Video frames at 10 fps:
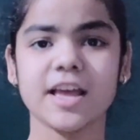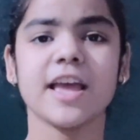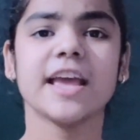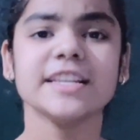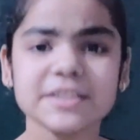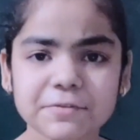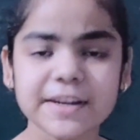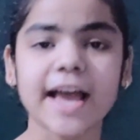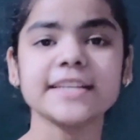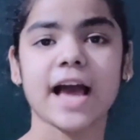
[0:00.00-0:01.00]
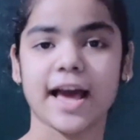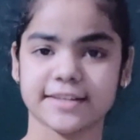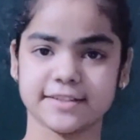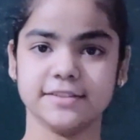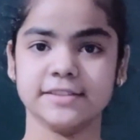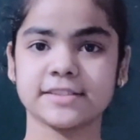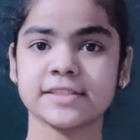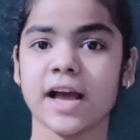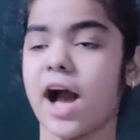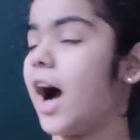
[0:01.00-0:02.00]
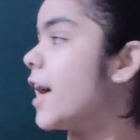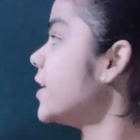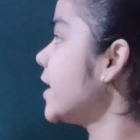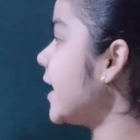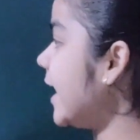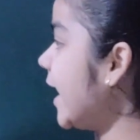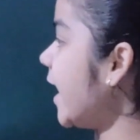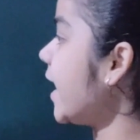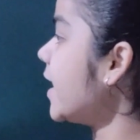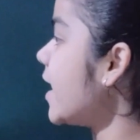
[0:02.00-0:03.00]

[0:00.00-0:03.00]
Indefinite articles are a